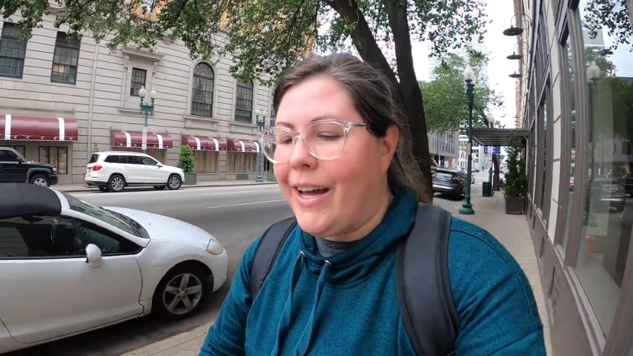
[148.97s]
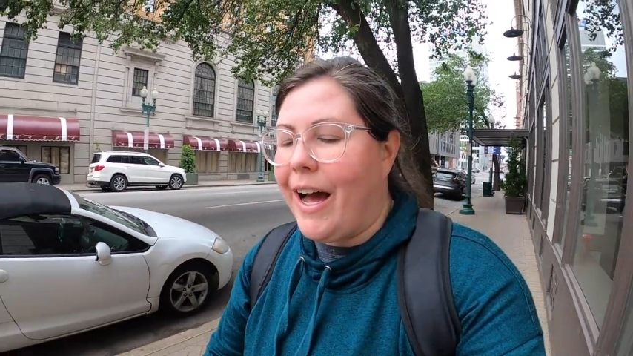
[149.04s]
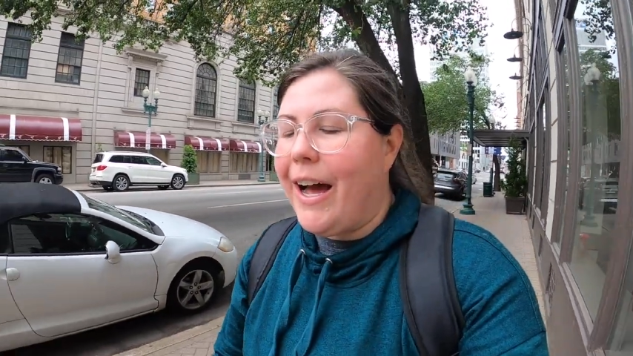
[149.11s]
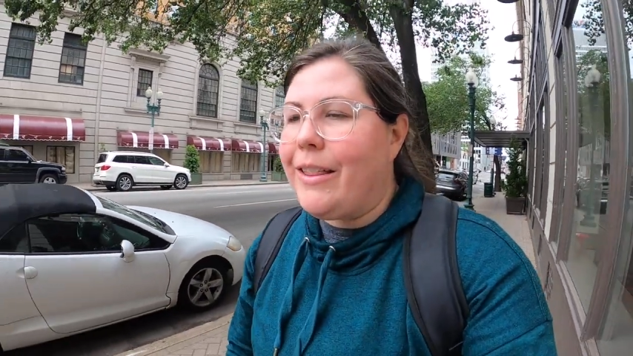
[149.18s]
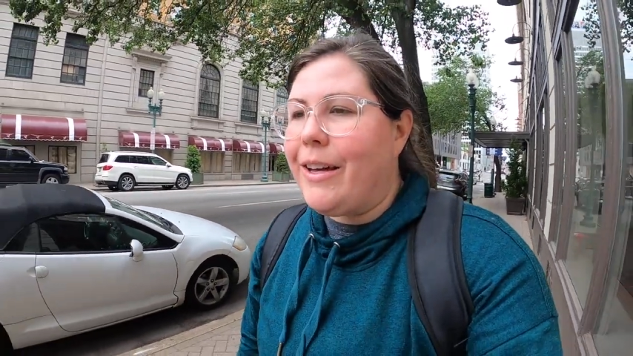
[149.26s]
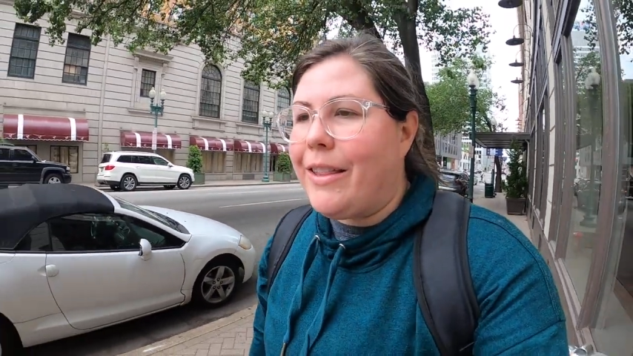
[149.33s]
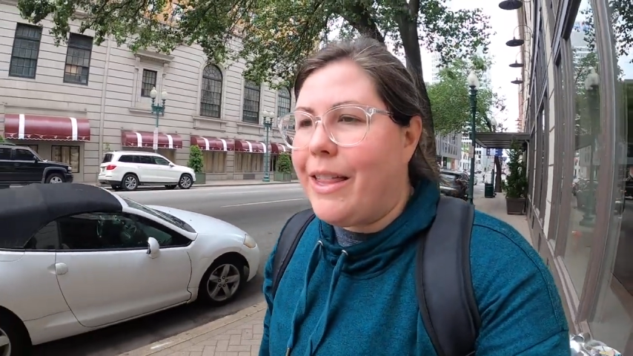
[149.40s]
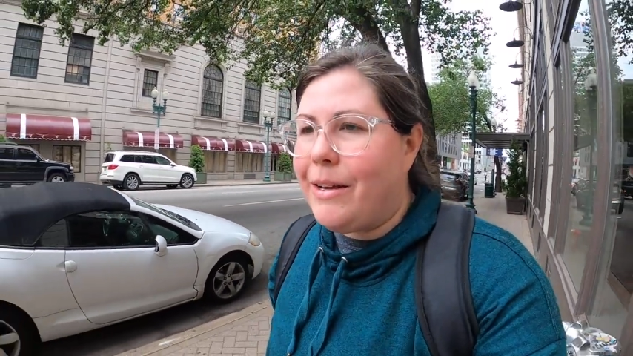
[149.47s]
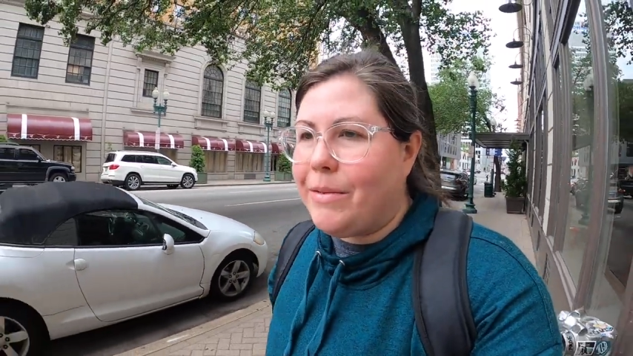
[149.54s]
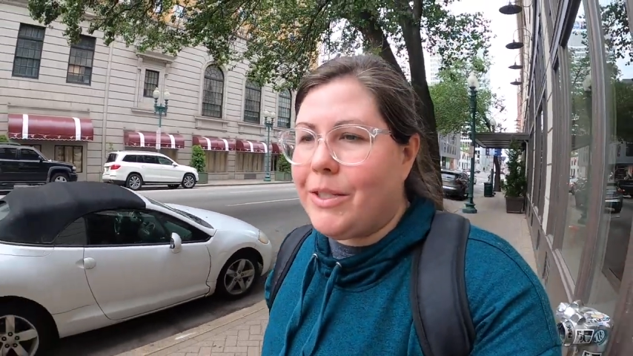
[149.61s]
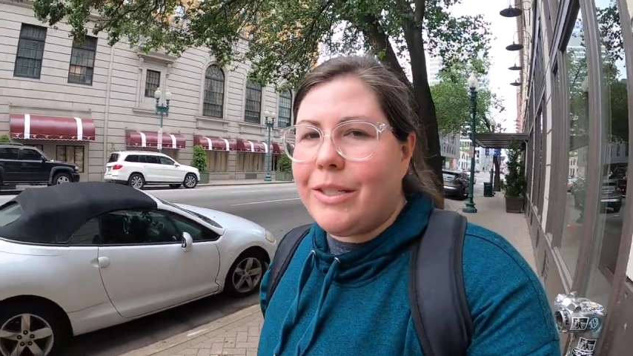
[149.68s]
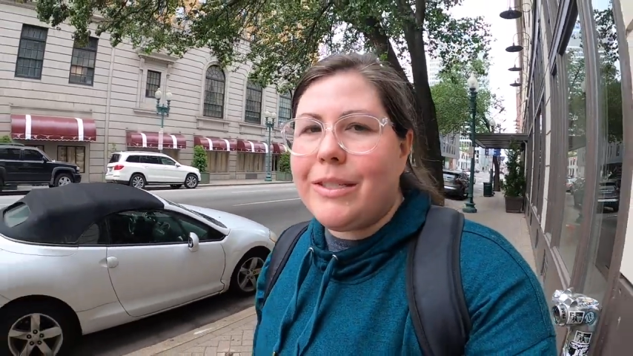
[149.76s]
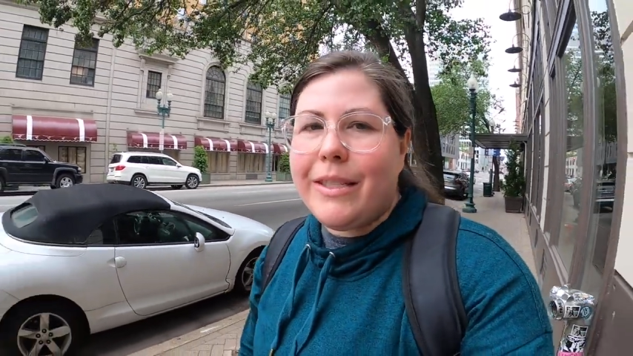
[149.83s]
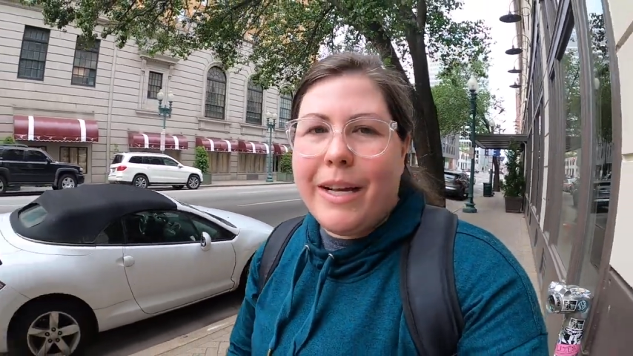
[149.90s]
I thought they
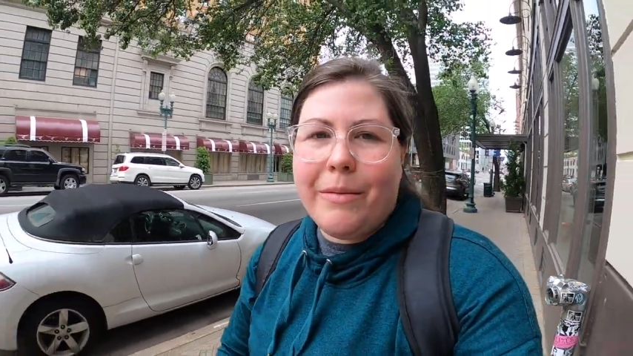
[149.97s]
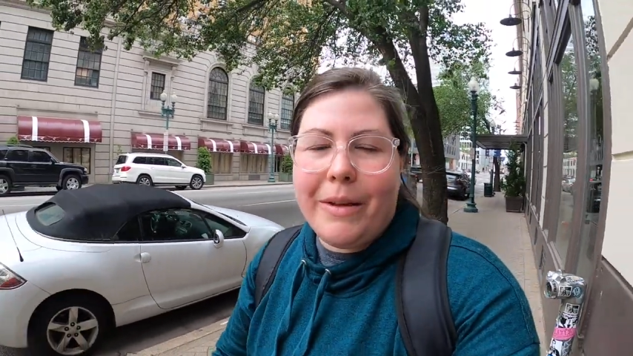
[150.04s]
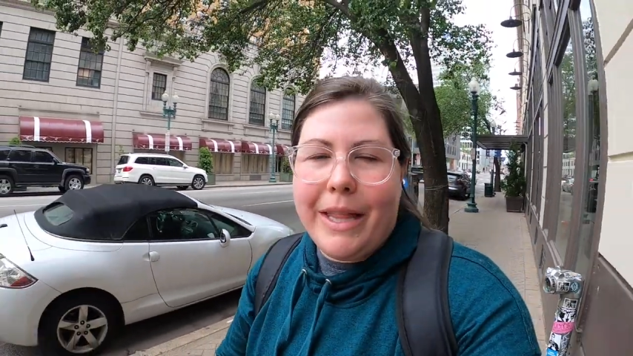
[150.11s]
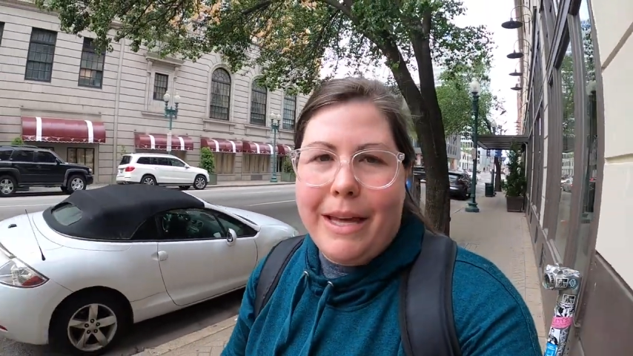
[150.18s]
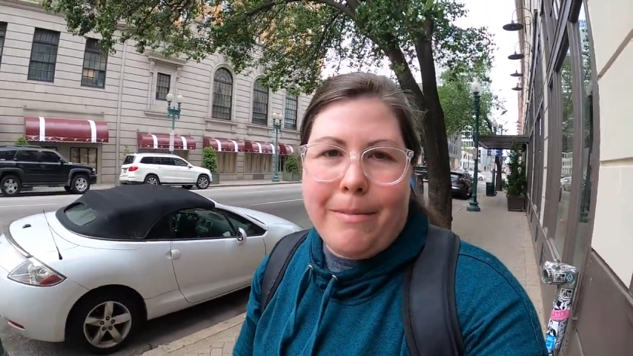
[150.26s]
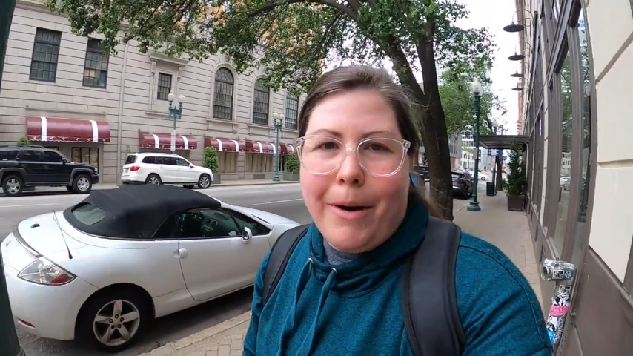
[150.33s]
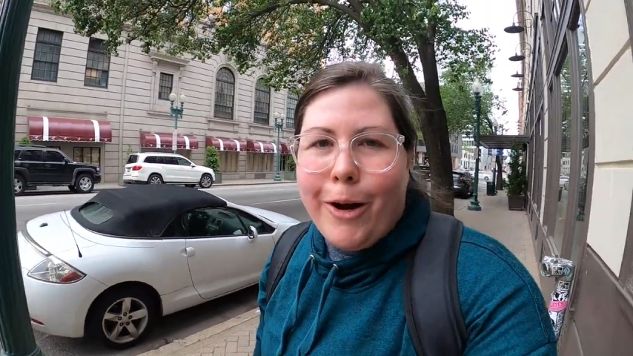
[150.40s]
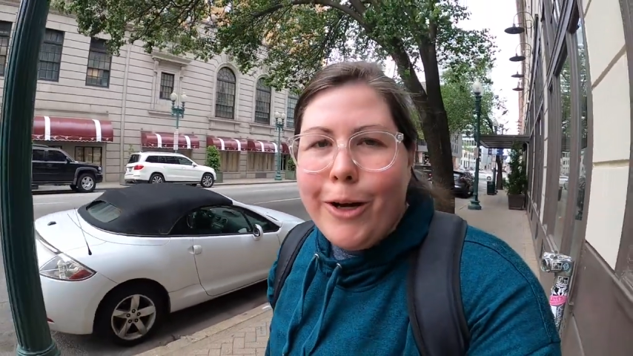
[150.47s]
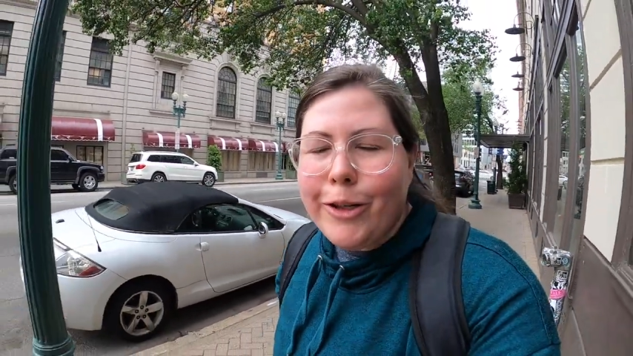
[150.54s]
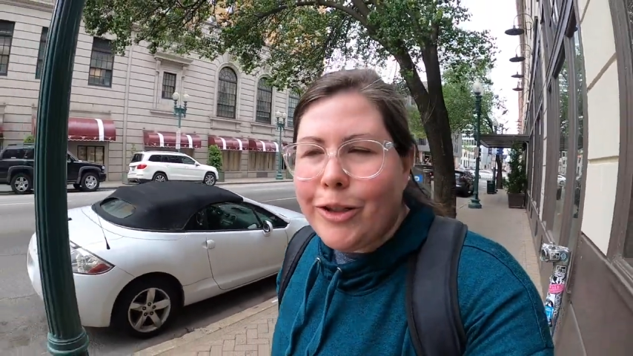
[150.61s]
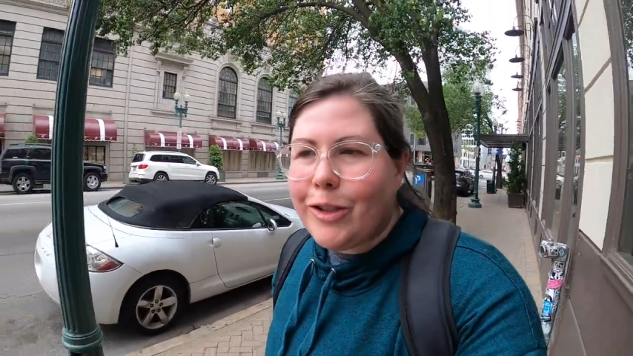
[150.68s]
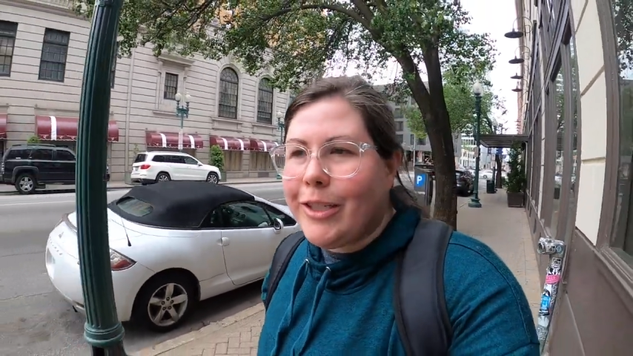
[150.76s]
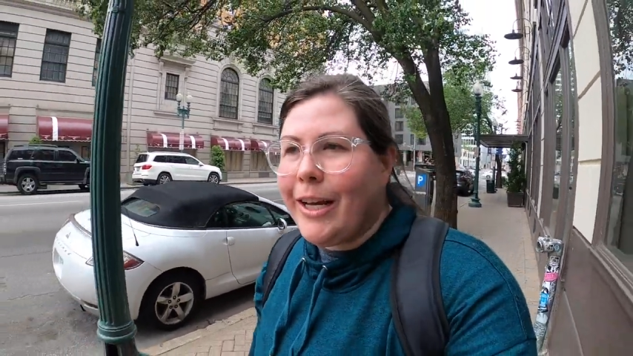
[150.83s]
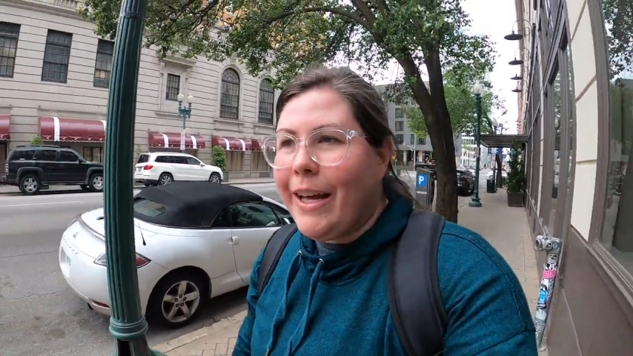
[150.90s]
were just there when they
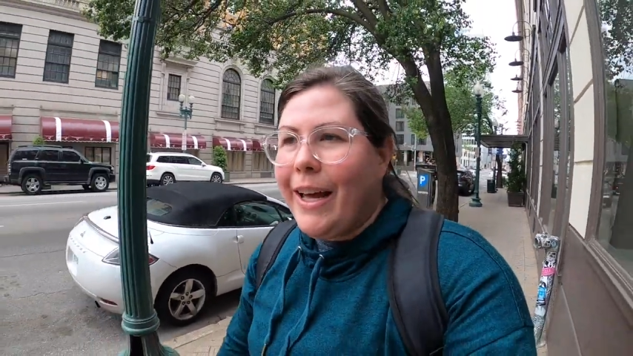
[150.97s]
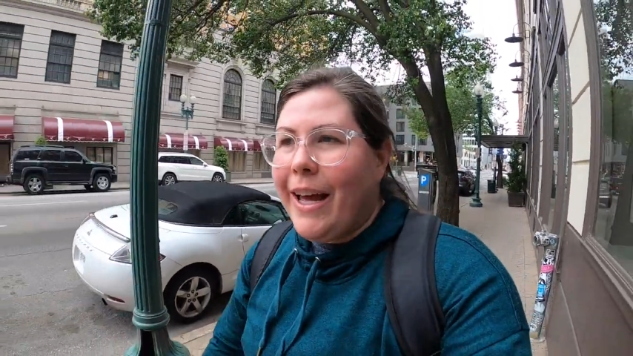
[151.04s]
marched.